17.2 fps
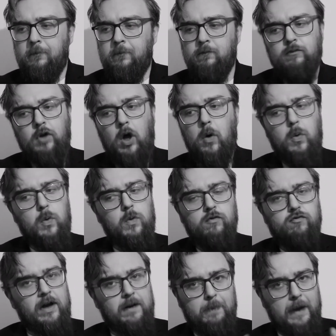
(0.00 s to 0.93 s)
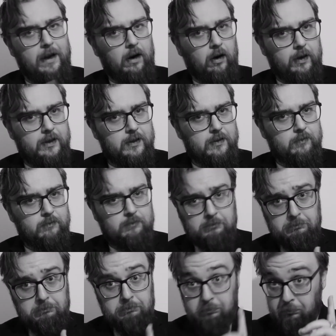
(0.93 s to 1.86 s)
No red pen on it.
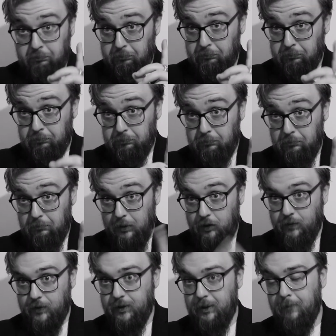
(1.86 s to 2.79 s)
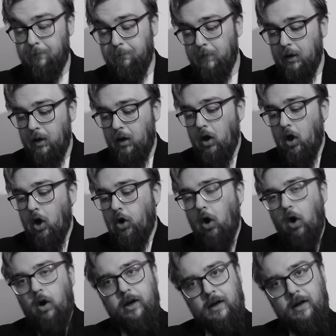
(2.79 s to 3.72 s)
Interesting.
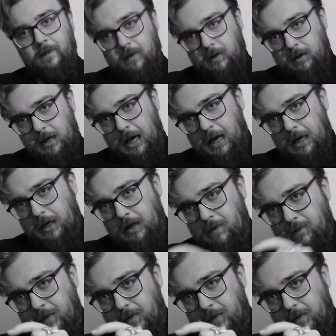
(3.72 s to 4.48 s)
Not even any of